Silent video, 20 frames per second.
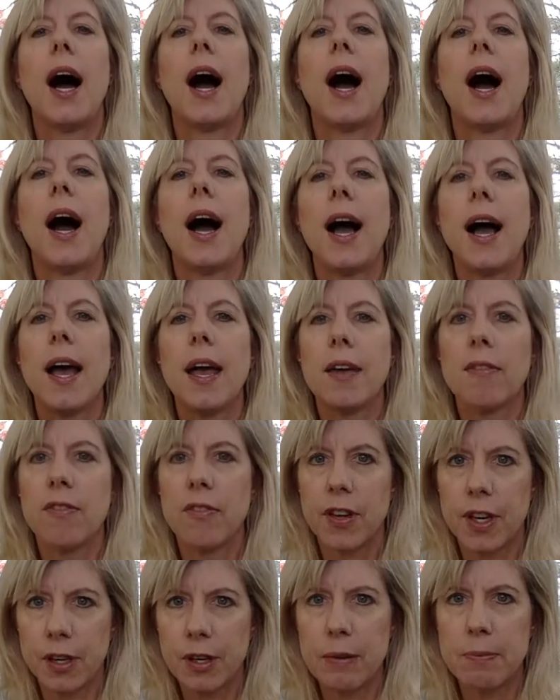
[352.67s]
I
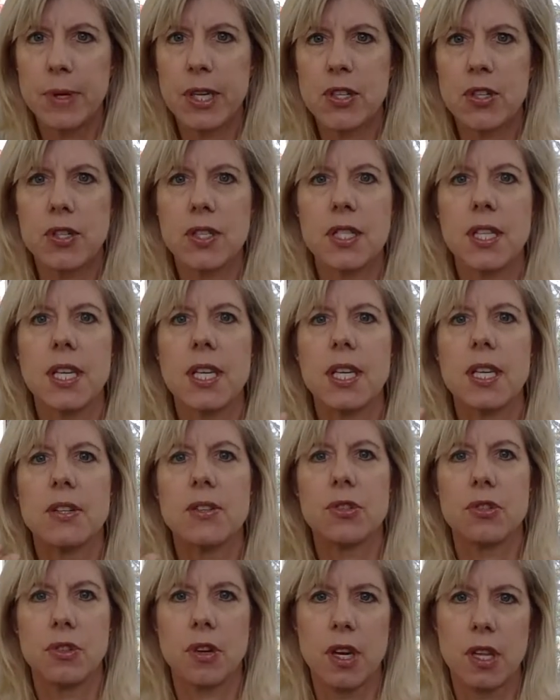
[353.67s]
very much see
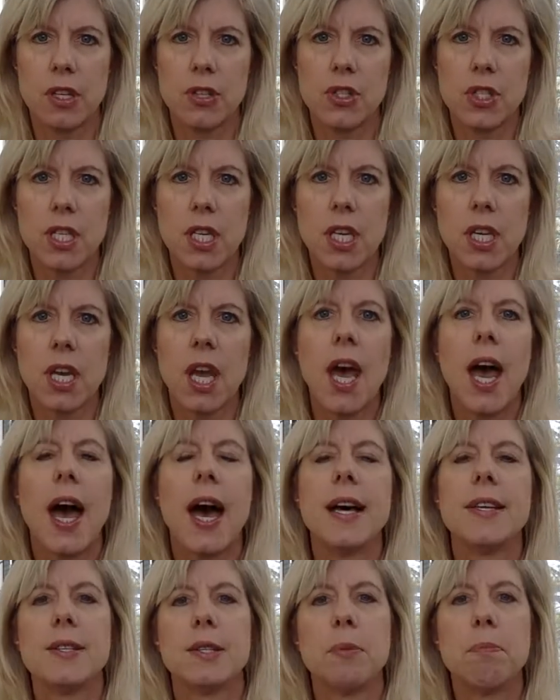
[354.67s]
astrology
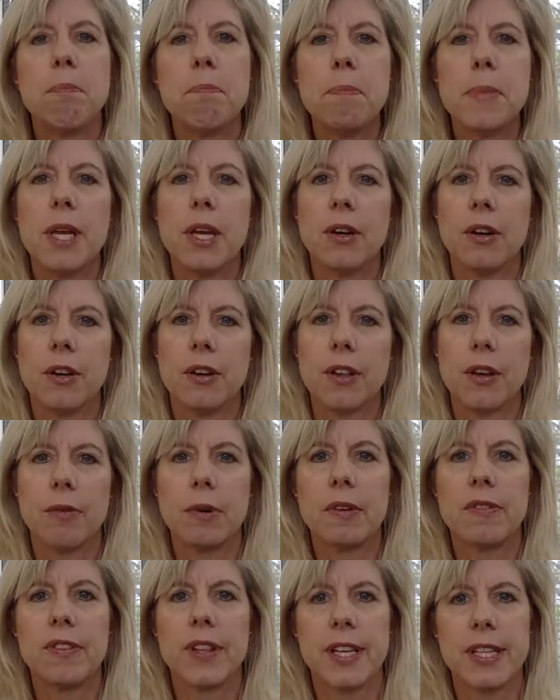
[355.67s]
as a mirror that
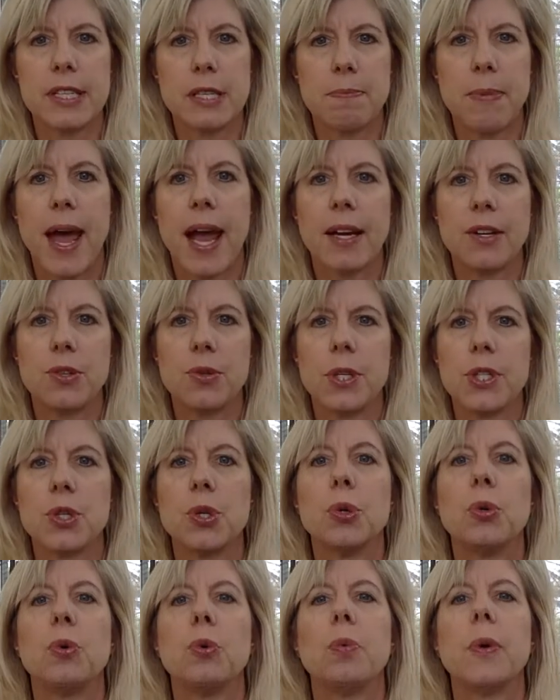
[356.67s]
reflects back to us
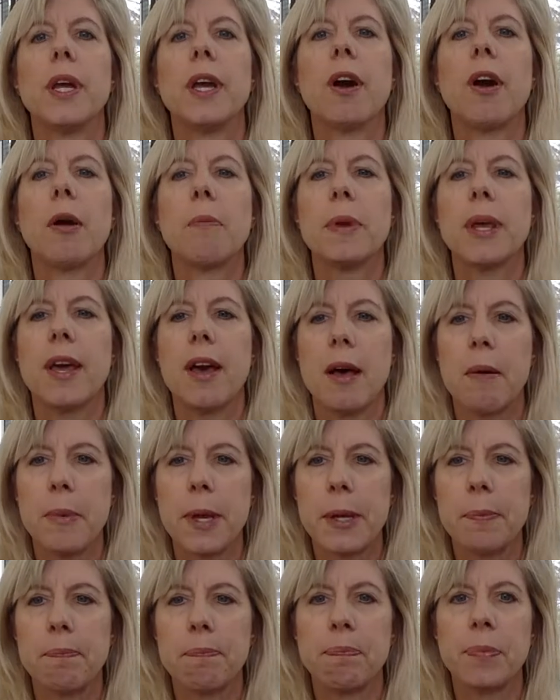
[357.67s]
who we are
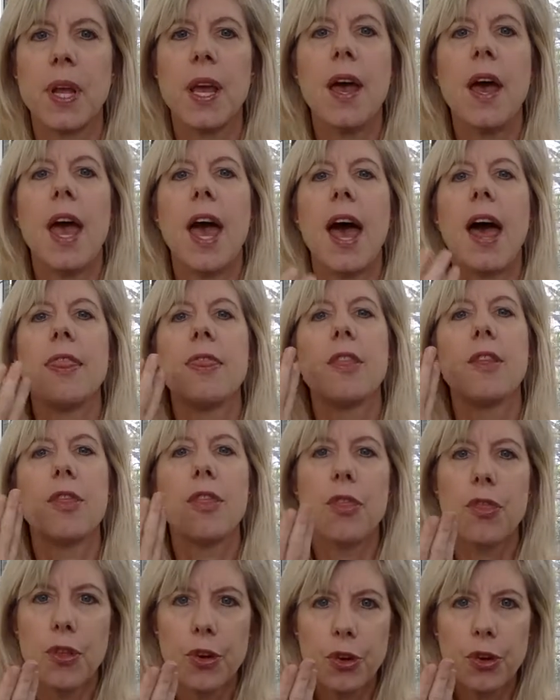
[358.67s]
becoming. And the
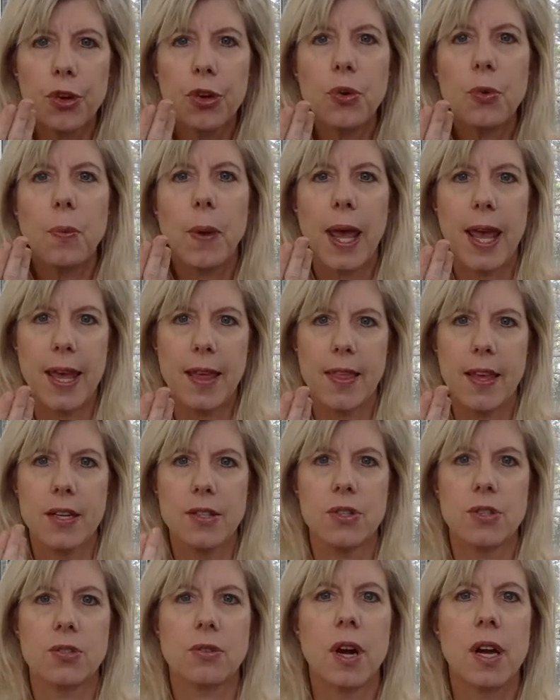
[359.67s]
third way that
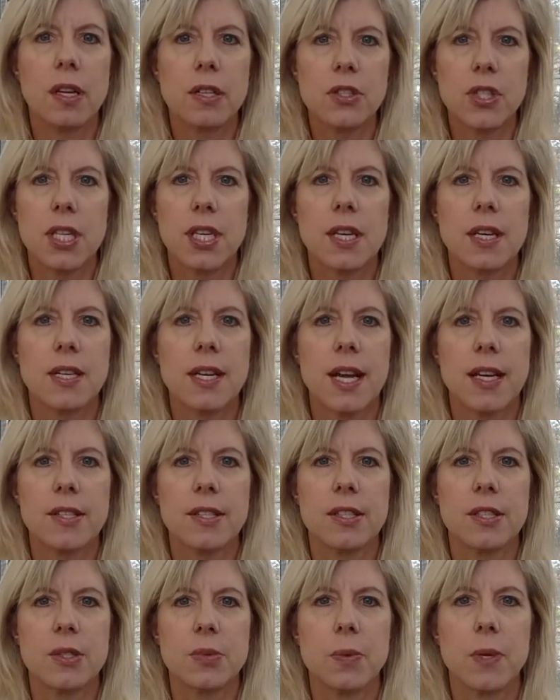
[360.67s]
astrology connects
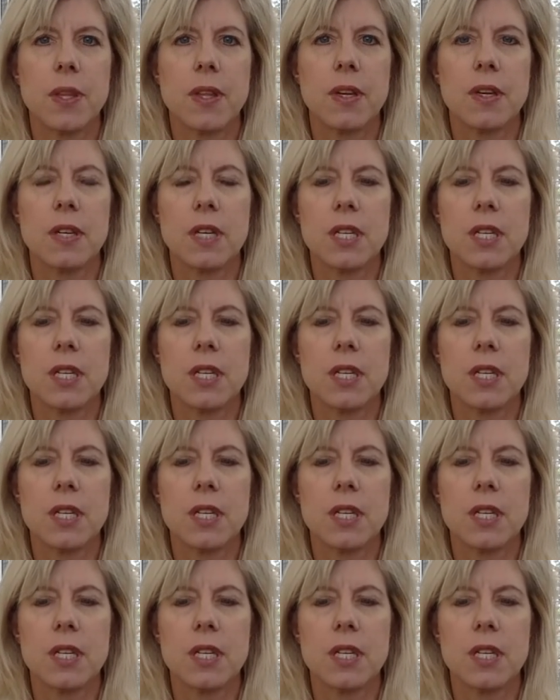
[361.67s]
us with our